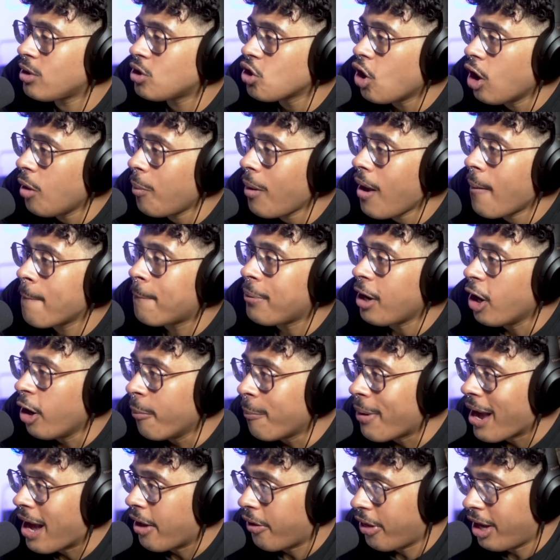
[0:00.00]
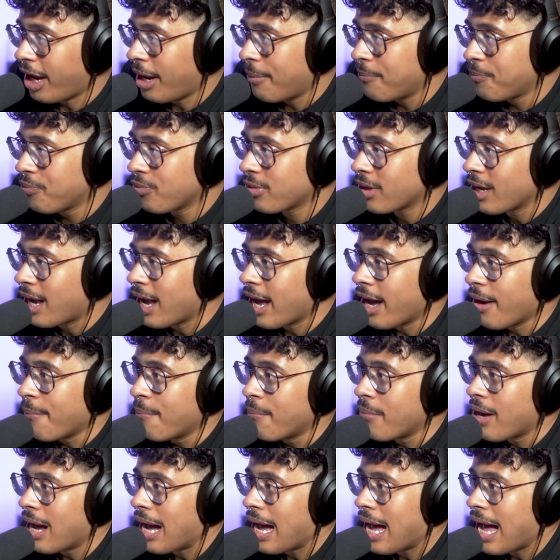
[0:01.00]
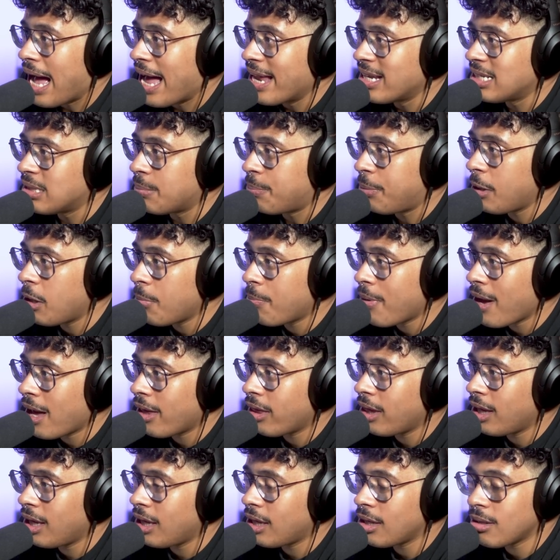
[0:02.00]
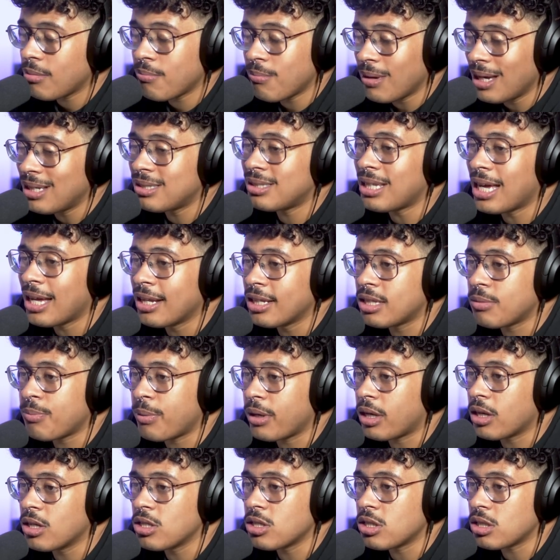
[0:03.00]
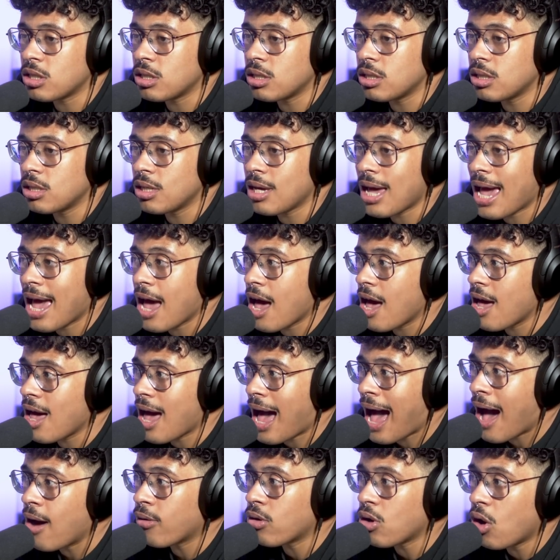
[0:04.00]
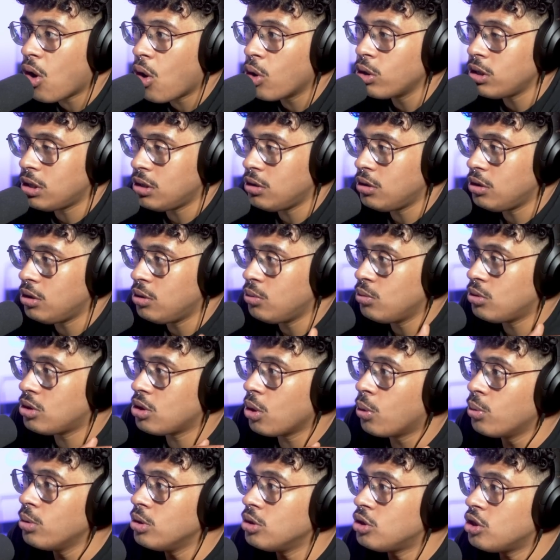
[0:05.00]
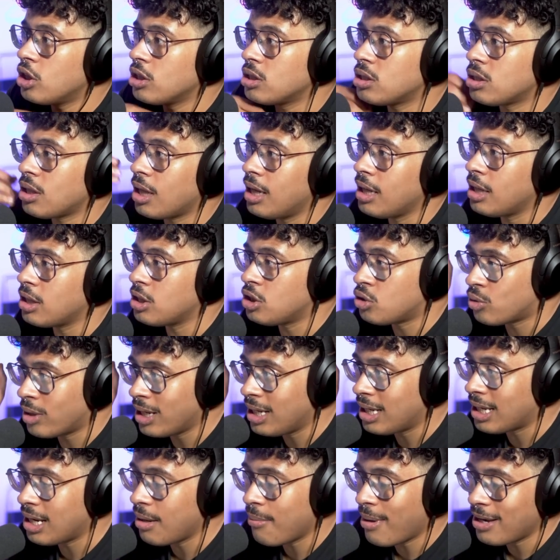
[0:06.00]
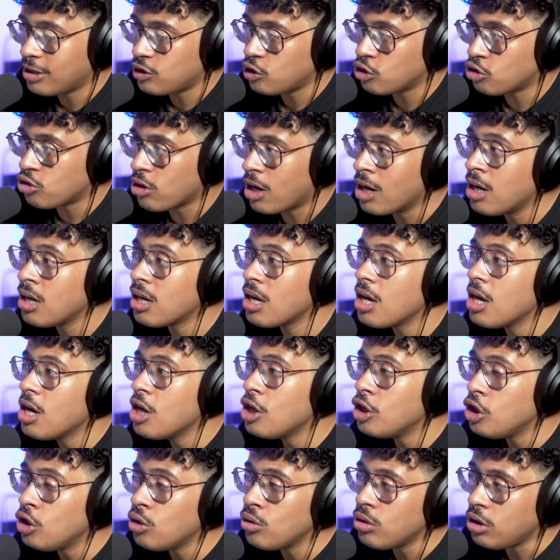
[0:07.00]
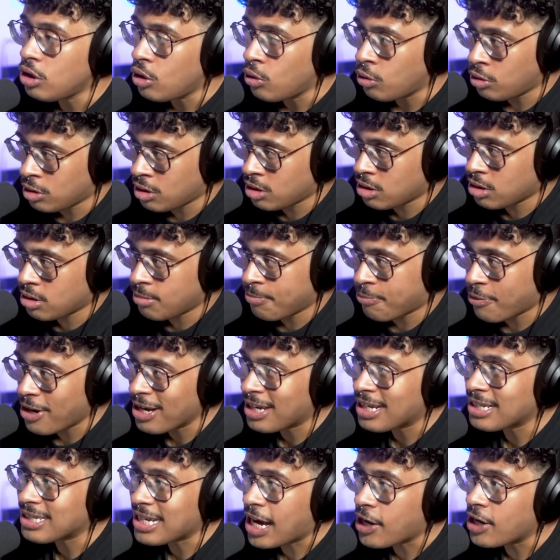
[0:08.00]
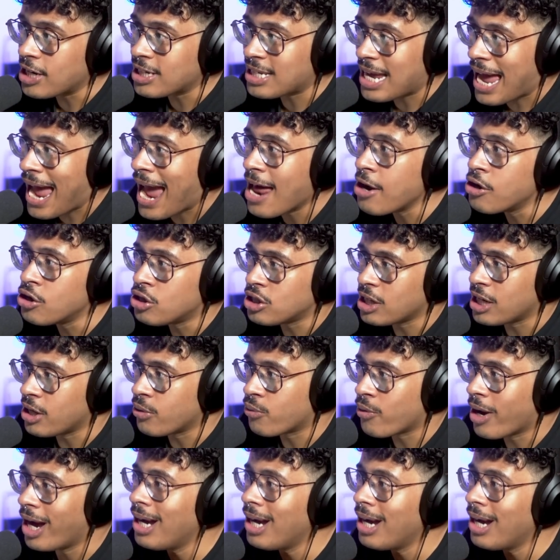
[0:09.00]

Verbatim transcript: we talk about a beer belly. Um, and the beer belly makes sense because uh, alcohol, you don't just like drink and it makes you drunk. You, you break it down into energy,